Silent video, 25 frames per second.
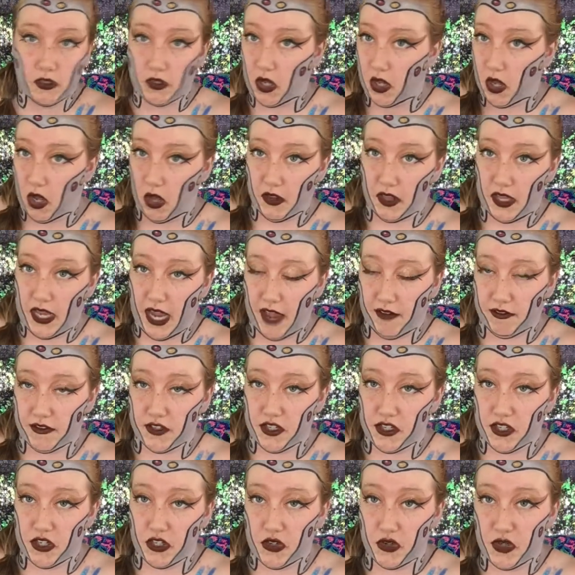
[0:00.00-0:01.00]
all they have to
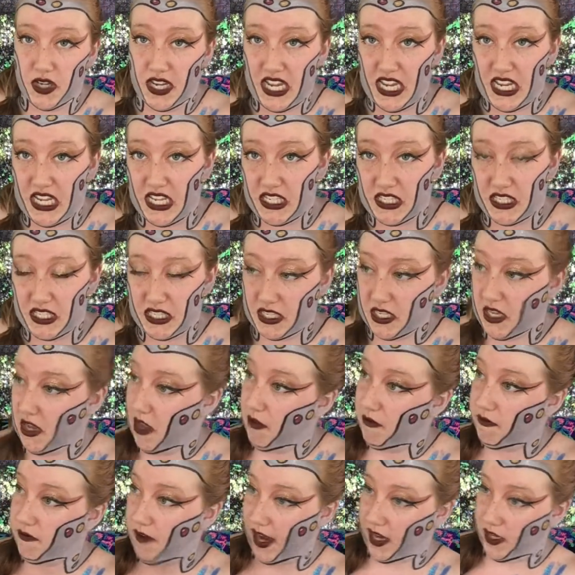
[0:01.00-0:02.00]
do is
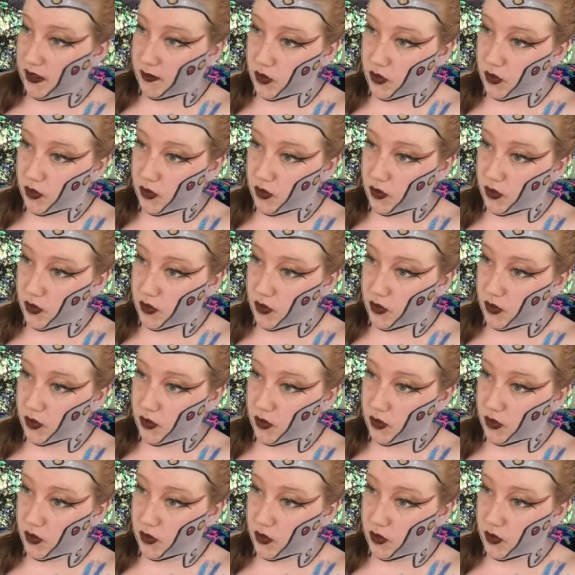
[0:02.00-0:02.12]
find